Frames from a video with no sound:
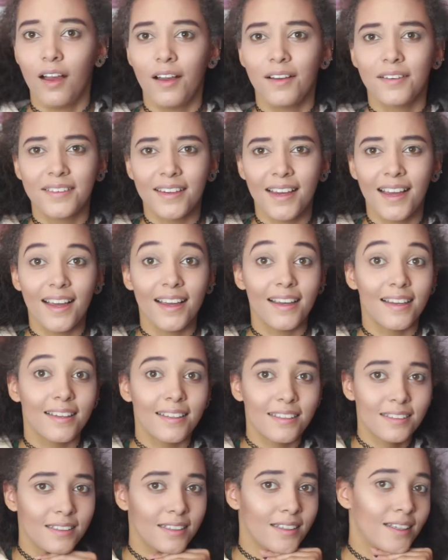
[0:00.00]

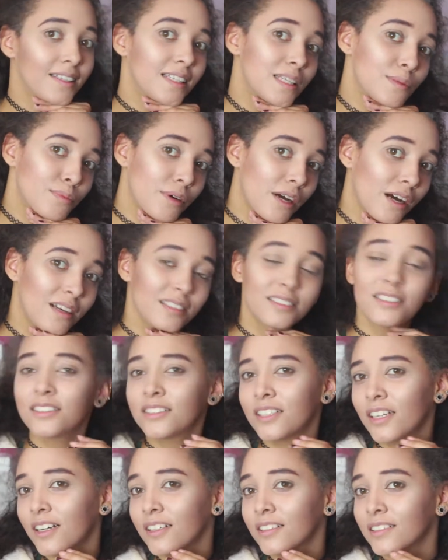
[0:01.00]
Okay, and the brows are
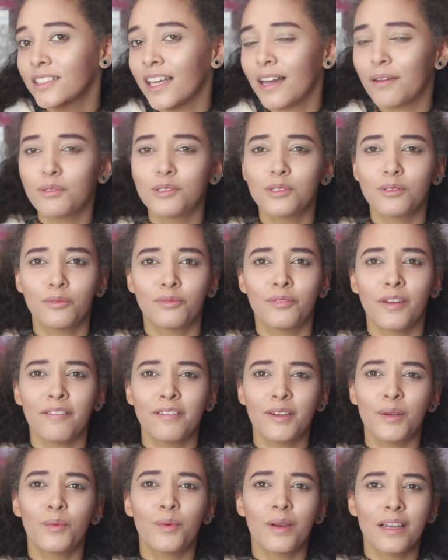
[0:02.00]
done. That was
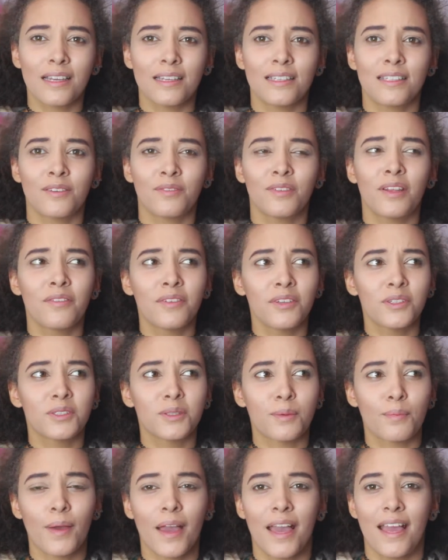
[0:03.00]
very weird. I've never used
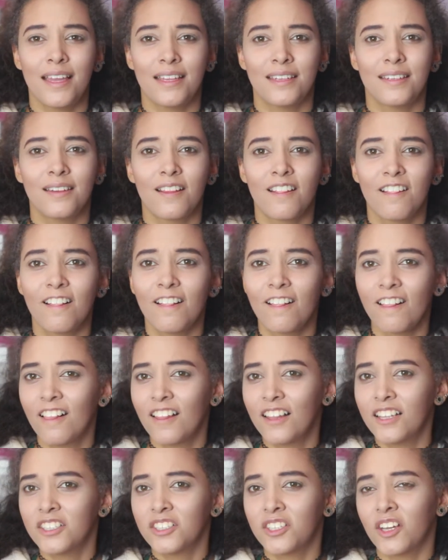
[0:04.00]
a pen,
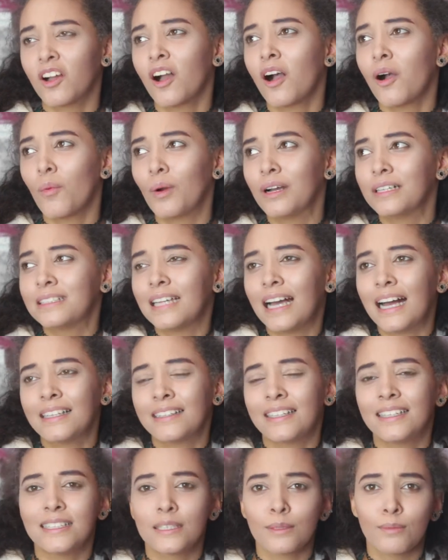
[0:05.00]
so I can't wait to add
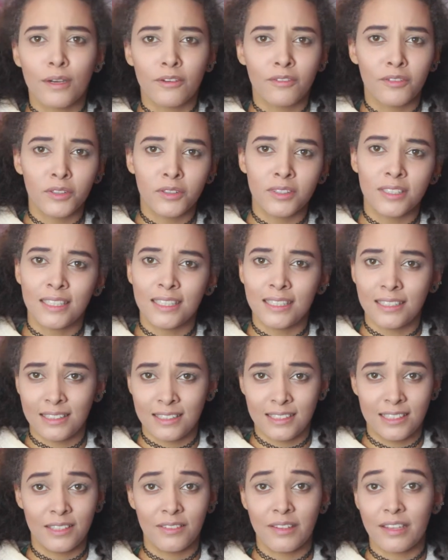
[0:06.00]
that into my routine and
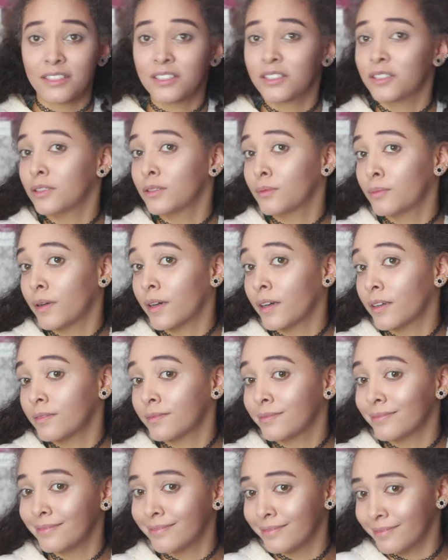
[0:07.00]
see if that's good. But
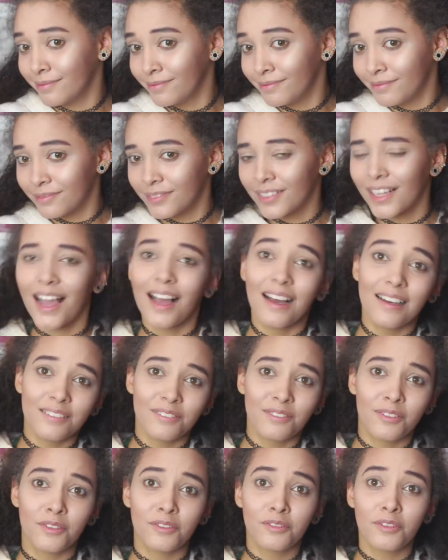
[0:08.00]

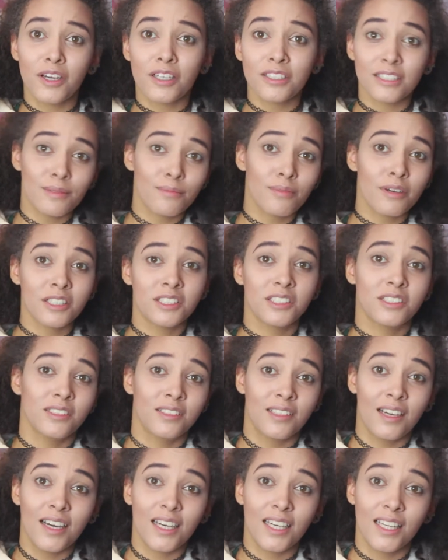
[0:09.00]
for first
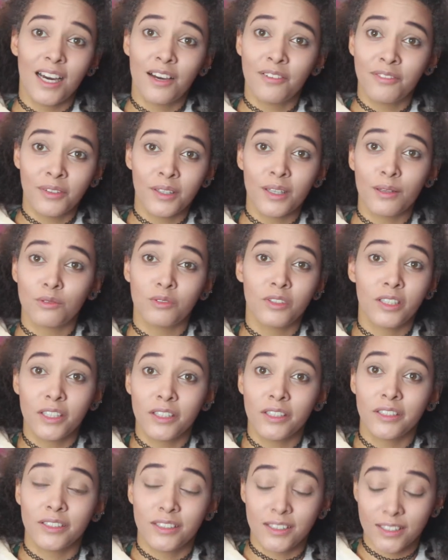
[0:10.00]
impression, I thought that was really
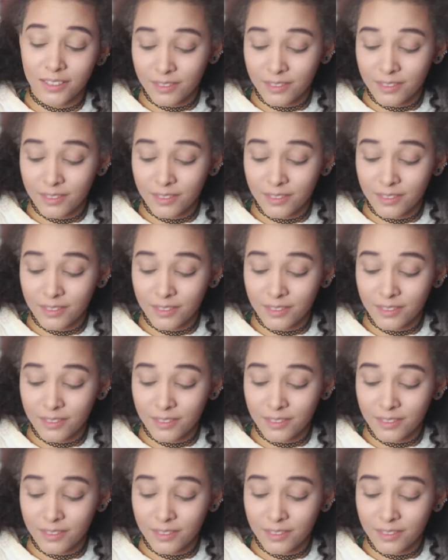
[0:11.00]
good.